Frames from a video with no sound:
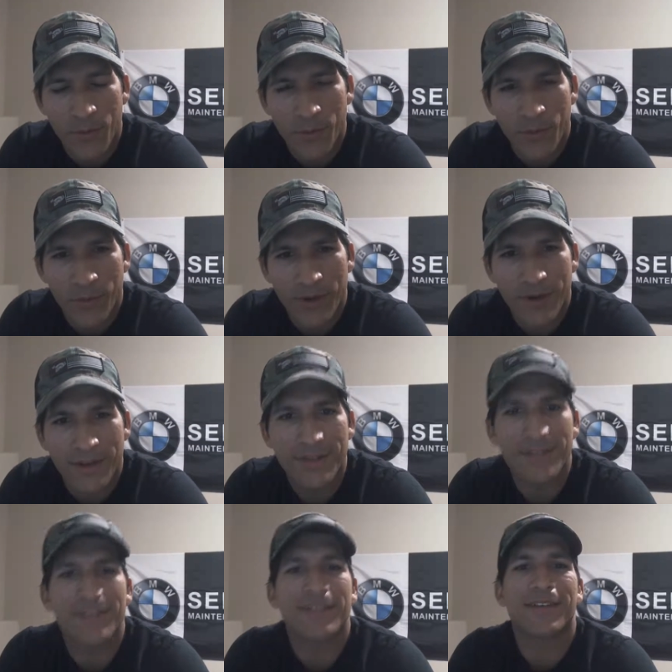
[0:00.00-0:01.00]
What
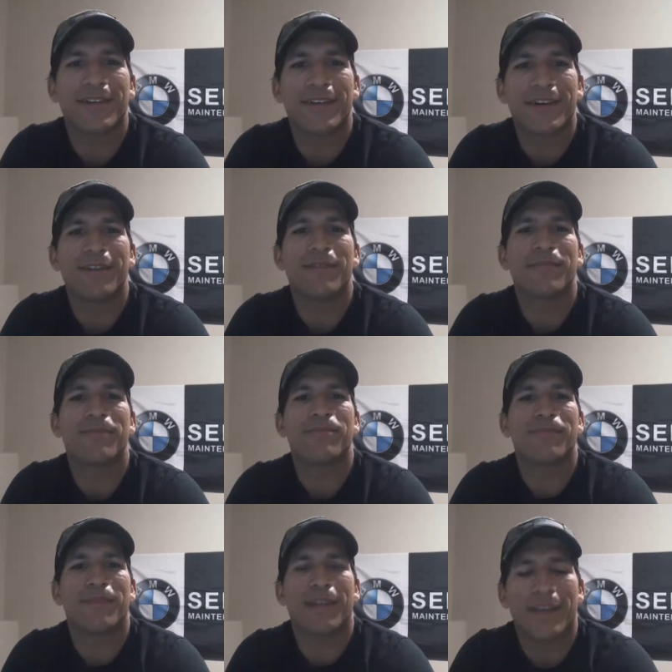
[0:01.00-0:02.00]
is up,
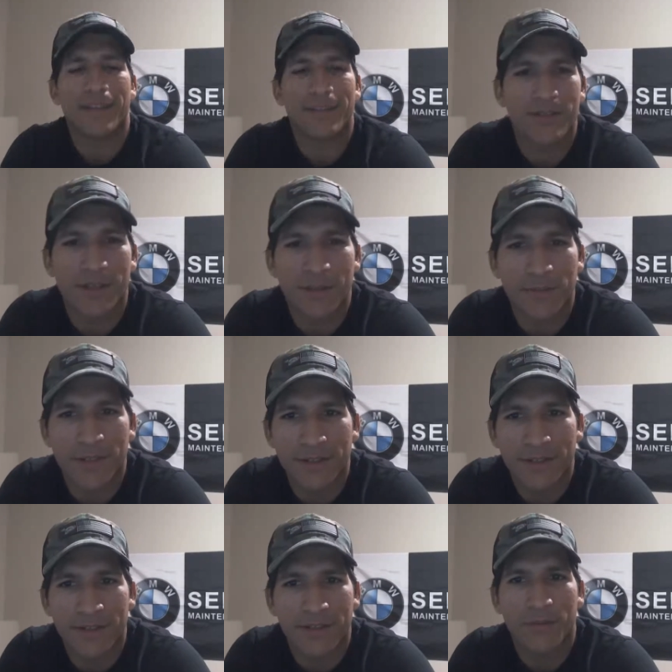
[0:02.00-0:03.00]
ladies and
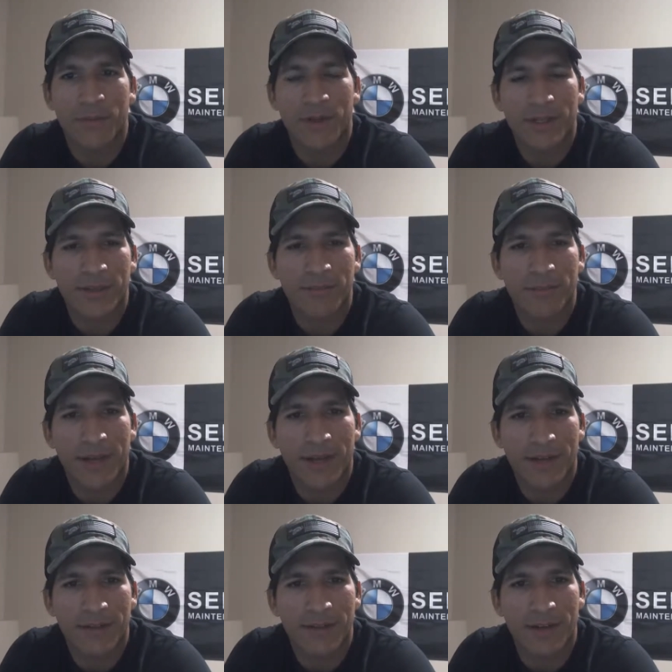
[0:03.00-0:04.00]
gentlemen? Welcome
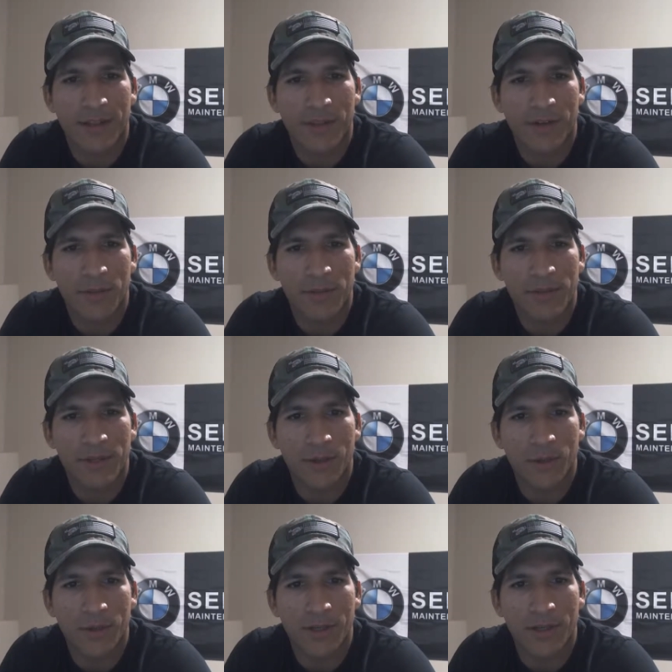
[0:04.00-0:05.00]
back to another
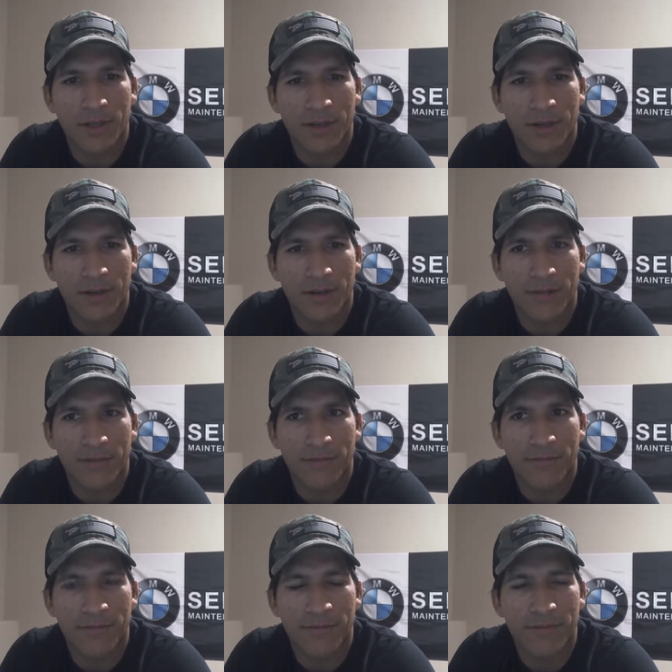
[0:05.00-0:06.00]
episode of
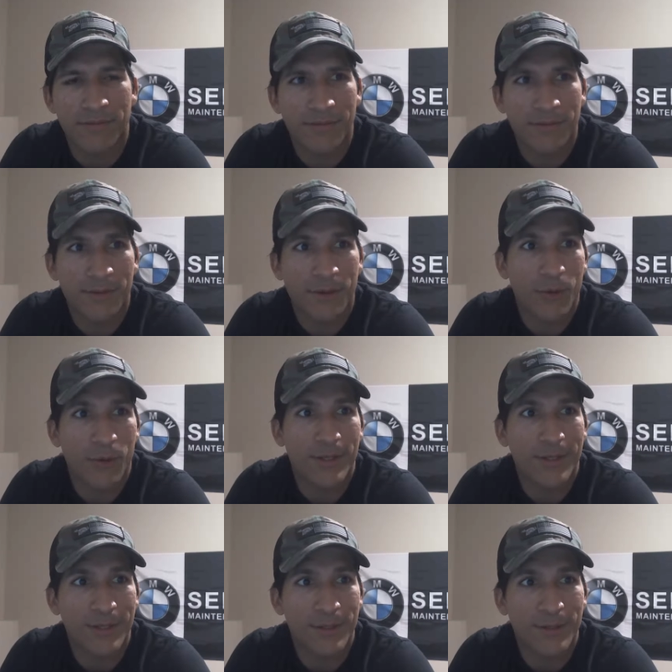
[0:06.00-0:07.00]

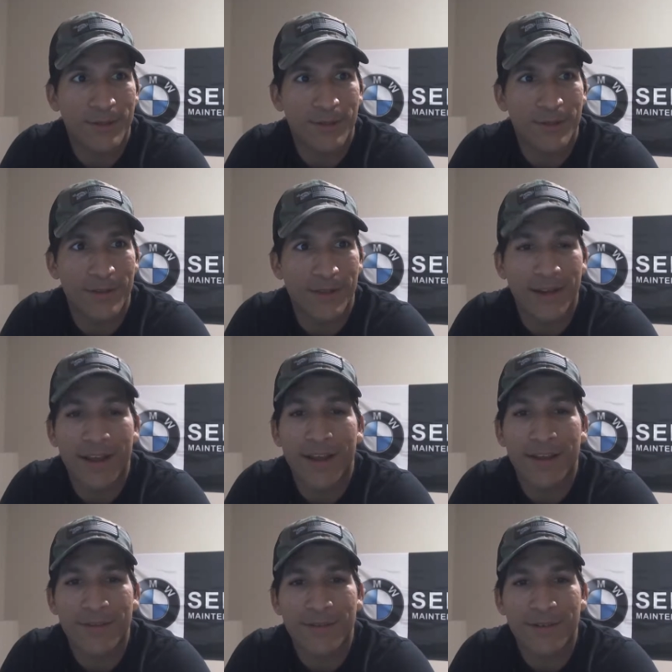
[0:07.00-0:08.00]
Questions and
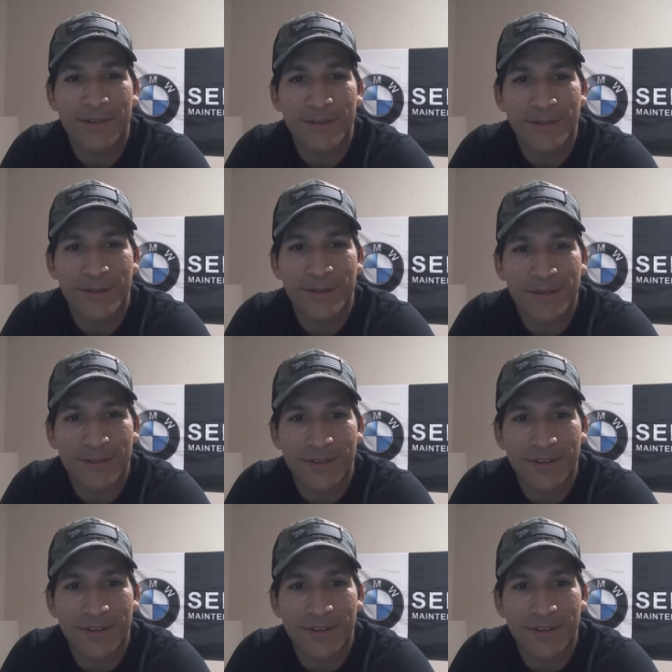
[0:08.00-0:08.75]
Answers.